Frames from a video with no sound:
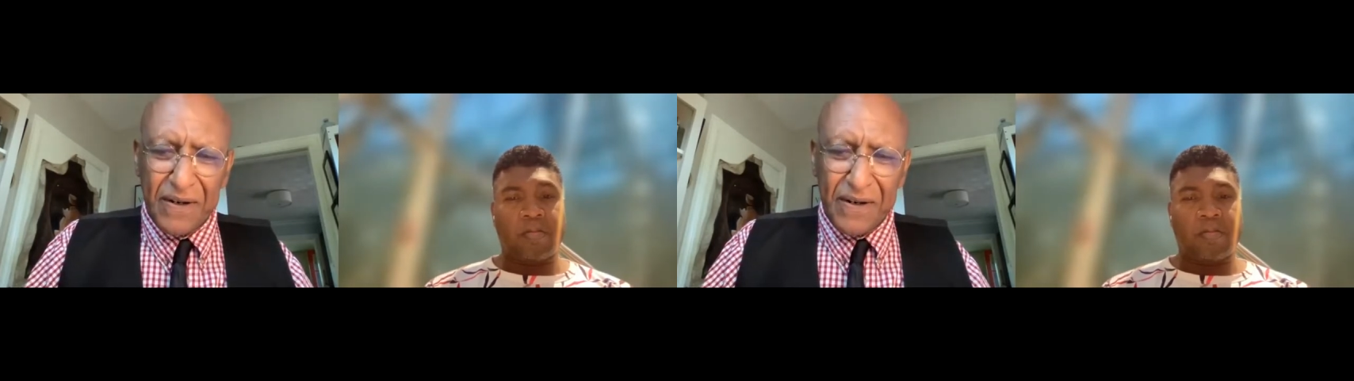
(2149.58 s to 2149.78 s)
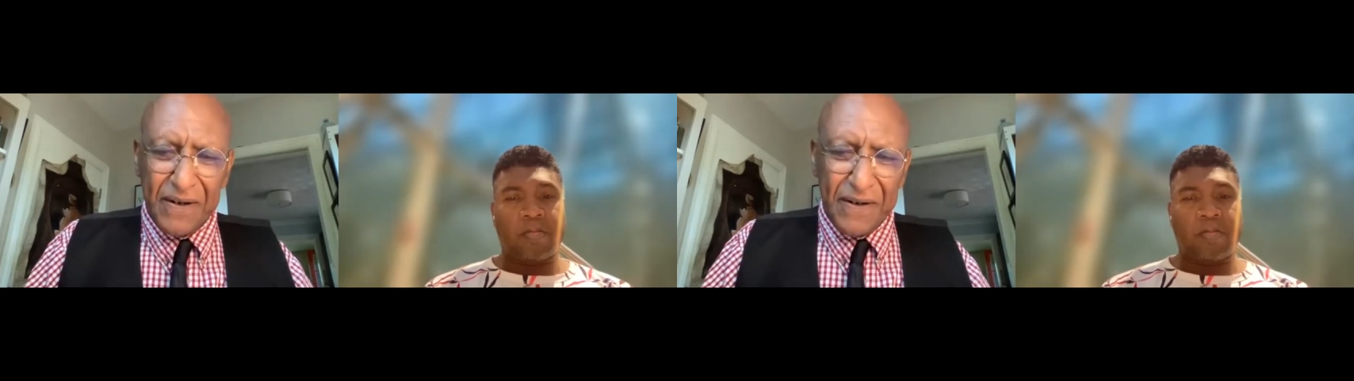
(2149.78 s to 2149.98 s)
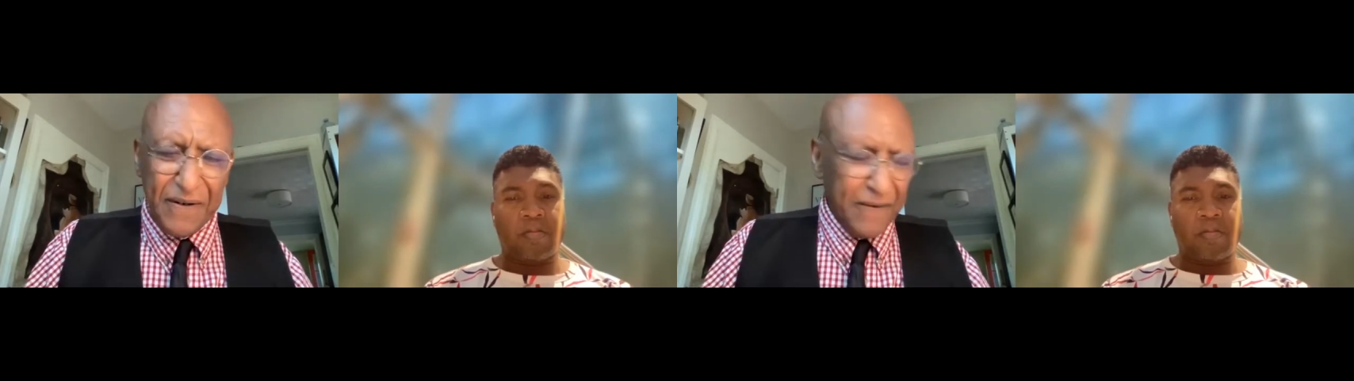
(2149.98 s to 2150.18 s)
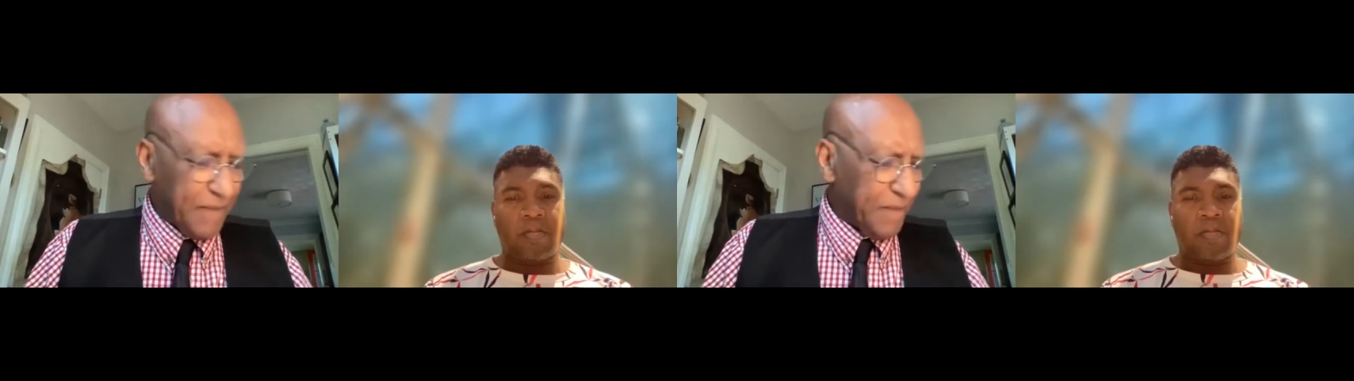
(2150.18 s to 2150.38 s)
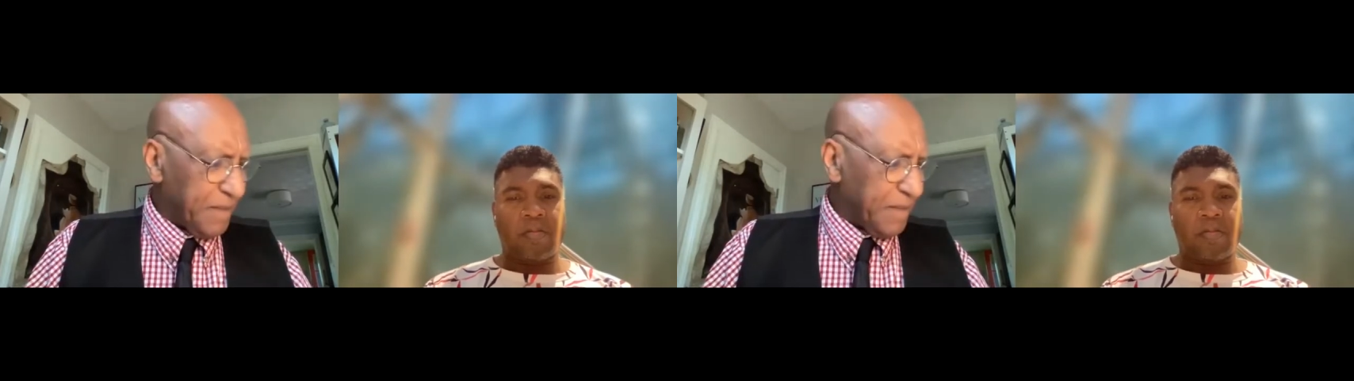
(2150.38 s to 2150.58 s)

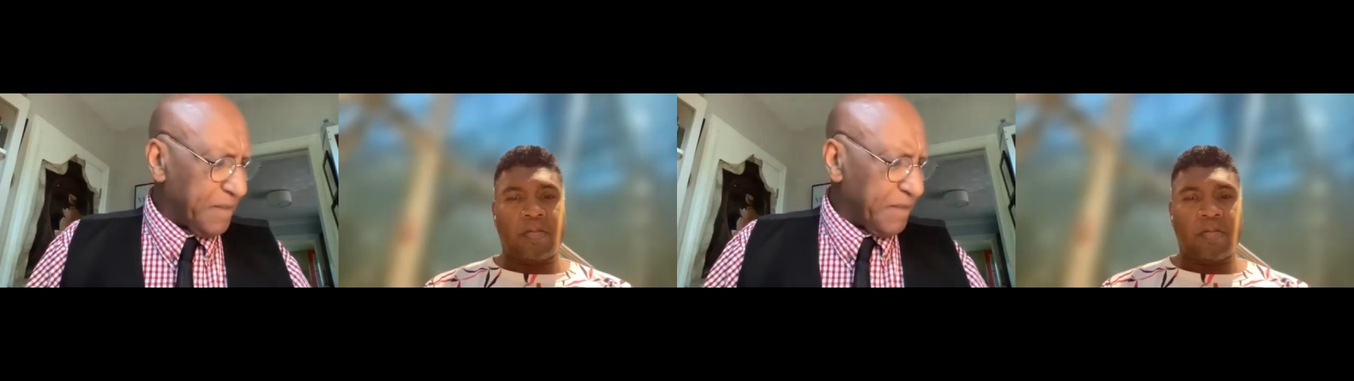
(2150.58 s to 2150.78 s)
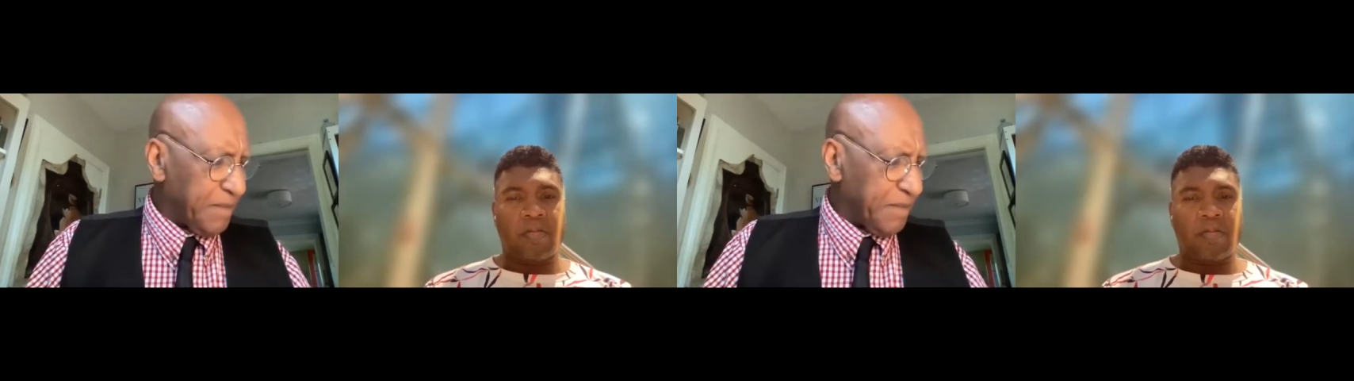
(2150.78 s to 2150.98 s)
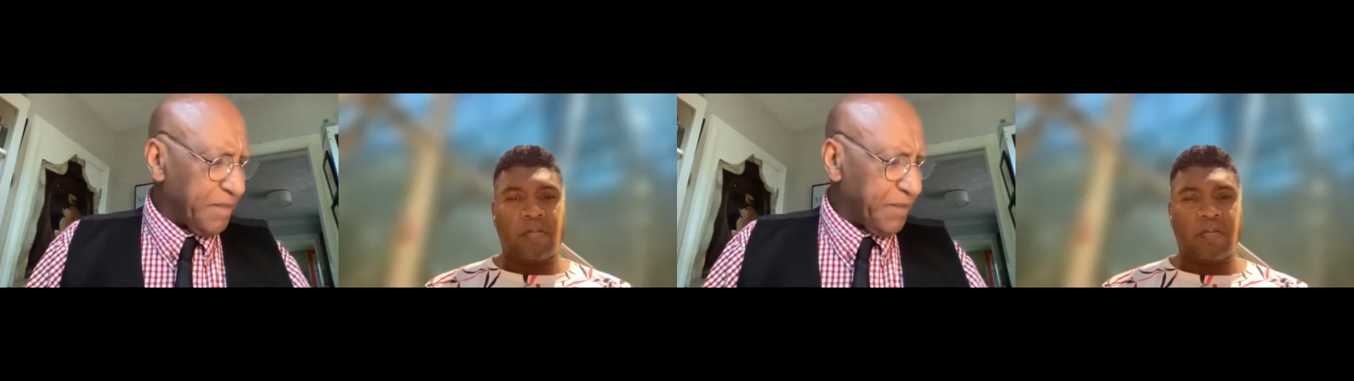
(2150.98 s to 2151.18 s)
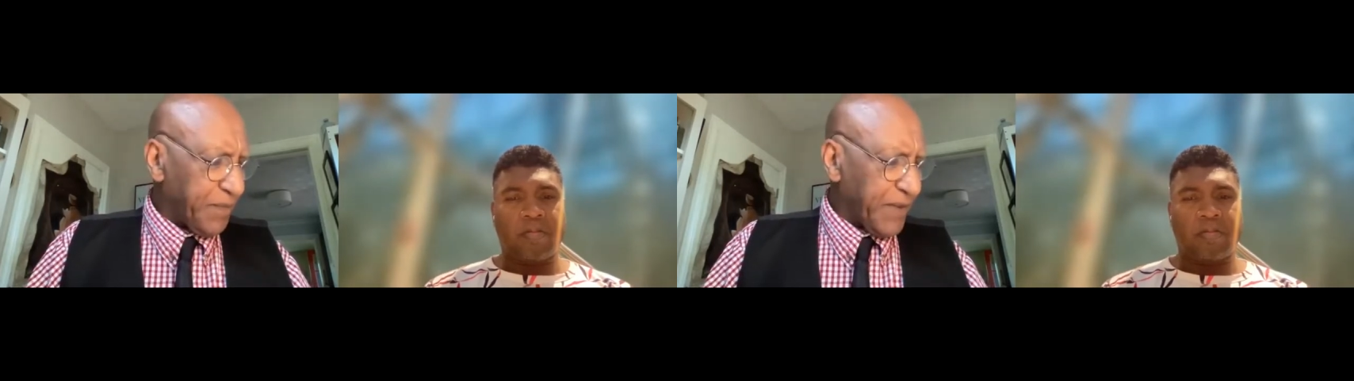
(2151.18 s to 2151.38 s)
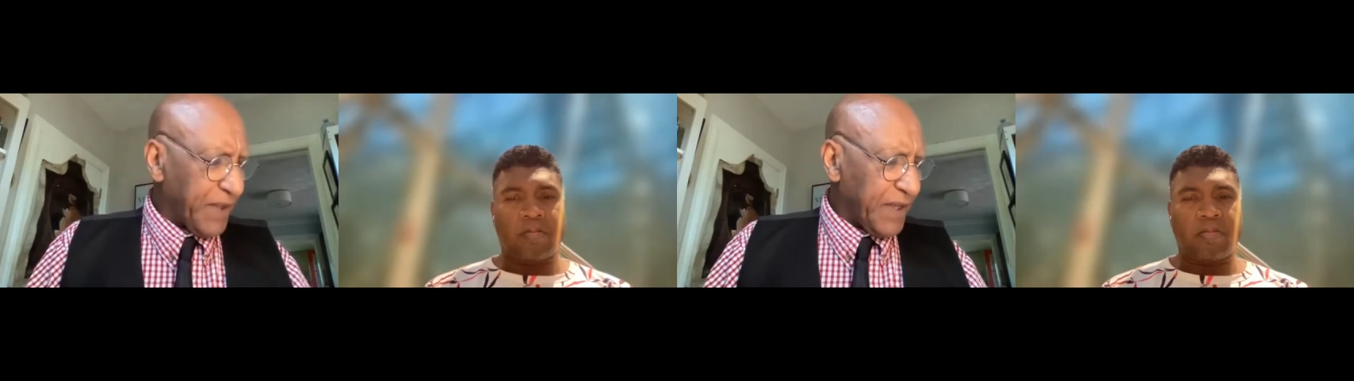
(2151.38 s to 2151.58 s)

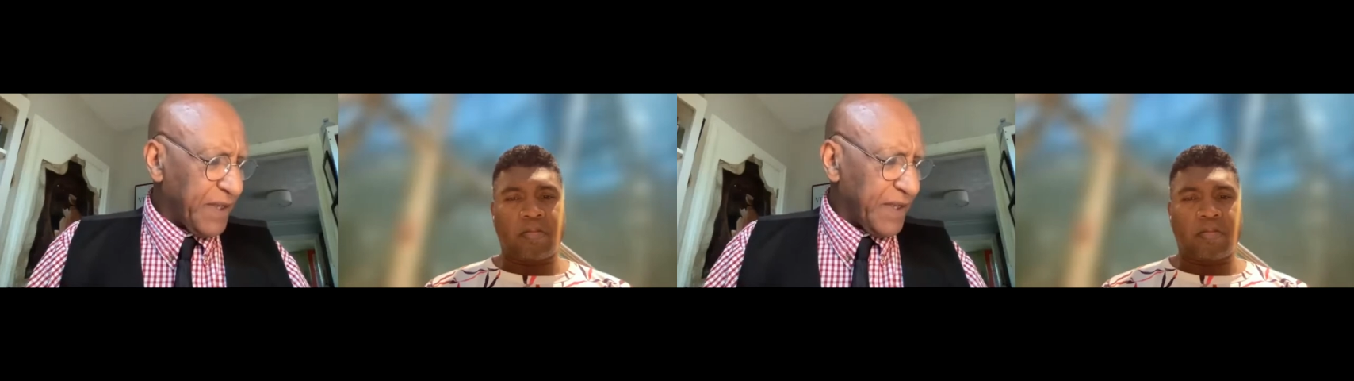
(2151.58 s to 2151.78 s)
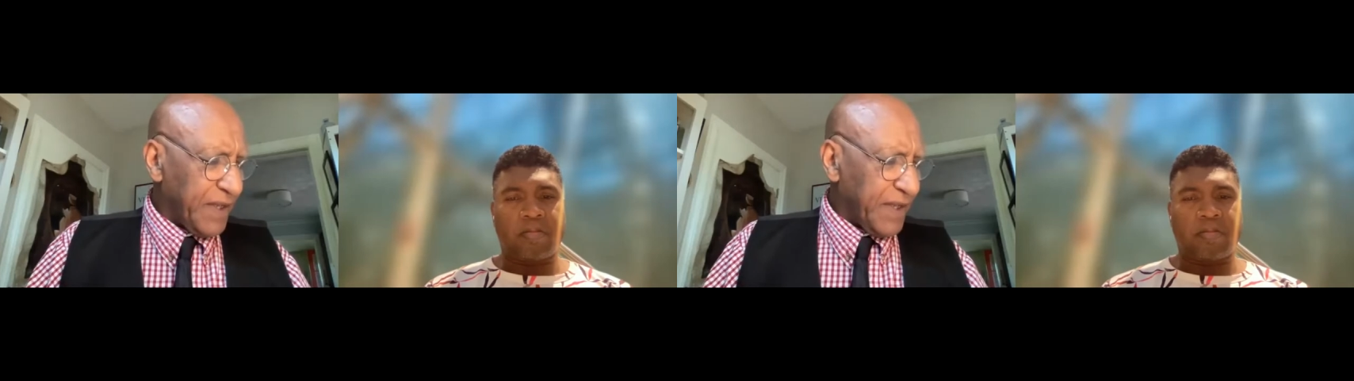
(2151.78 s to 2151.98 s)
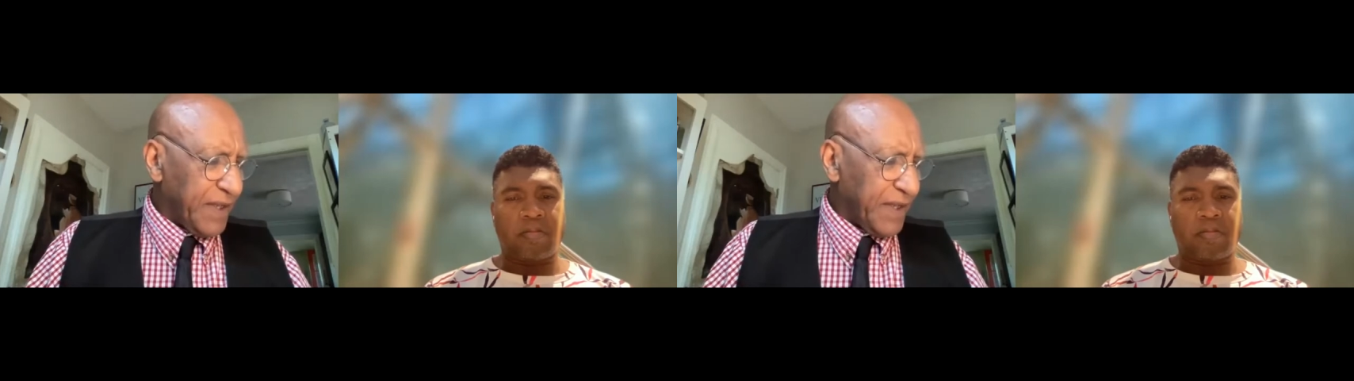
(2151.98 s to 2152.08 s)
Nobody speaks.